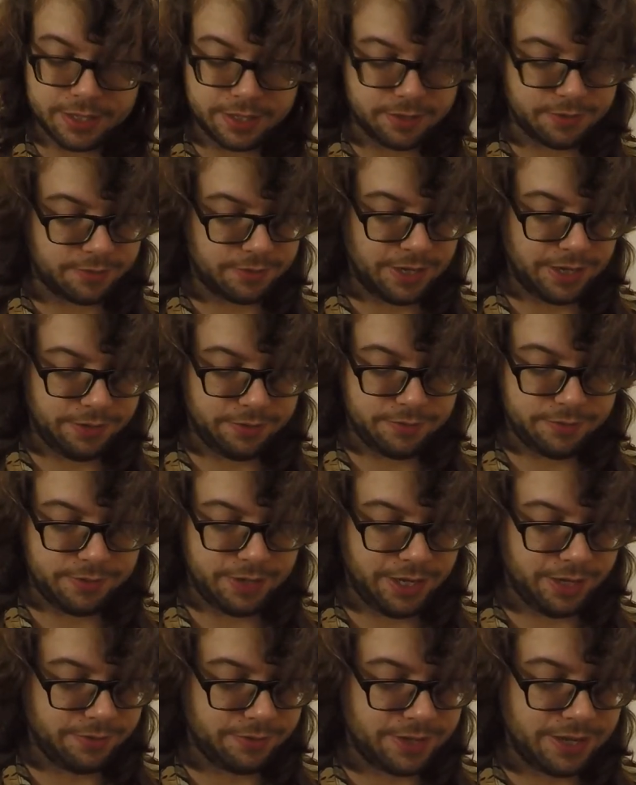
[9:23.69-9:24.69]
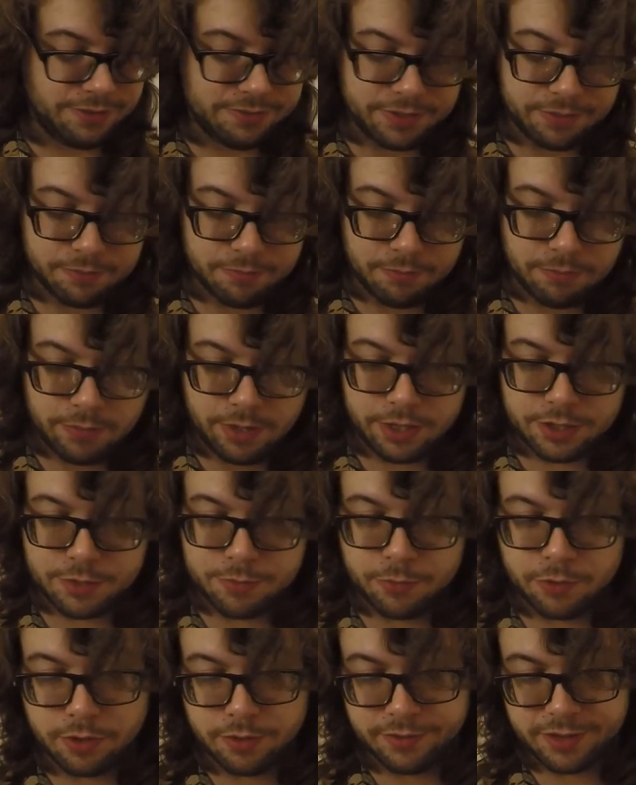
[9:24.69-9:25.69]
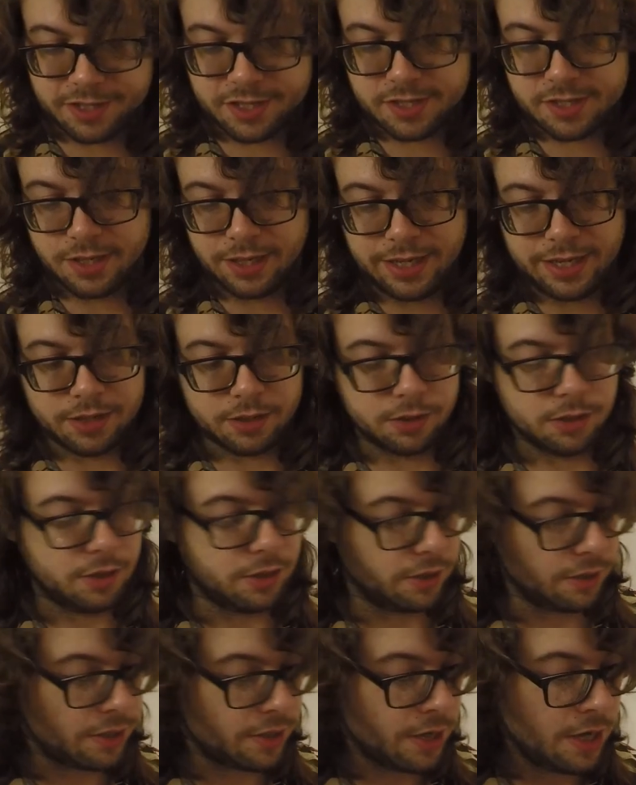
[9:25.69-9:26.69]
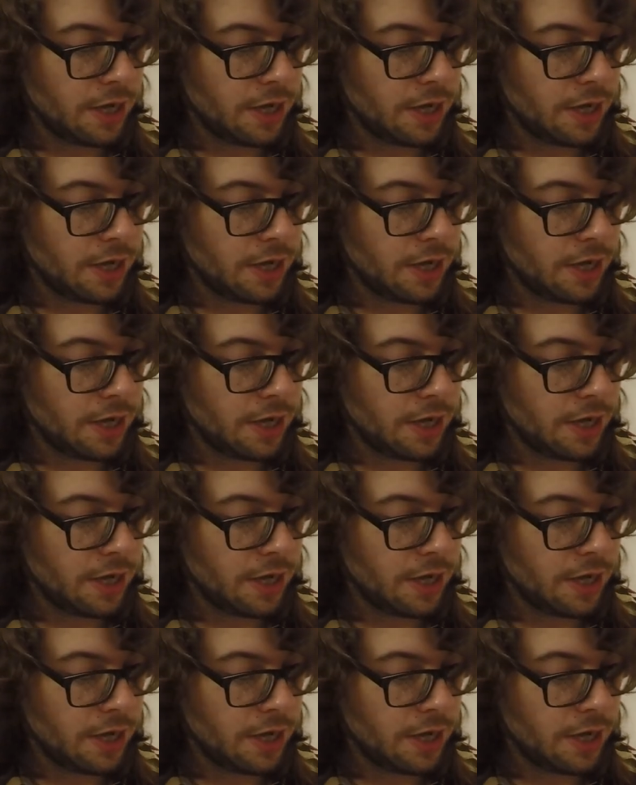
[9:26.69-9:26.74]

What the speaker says: It gives it much more of a sleek look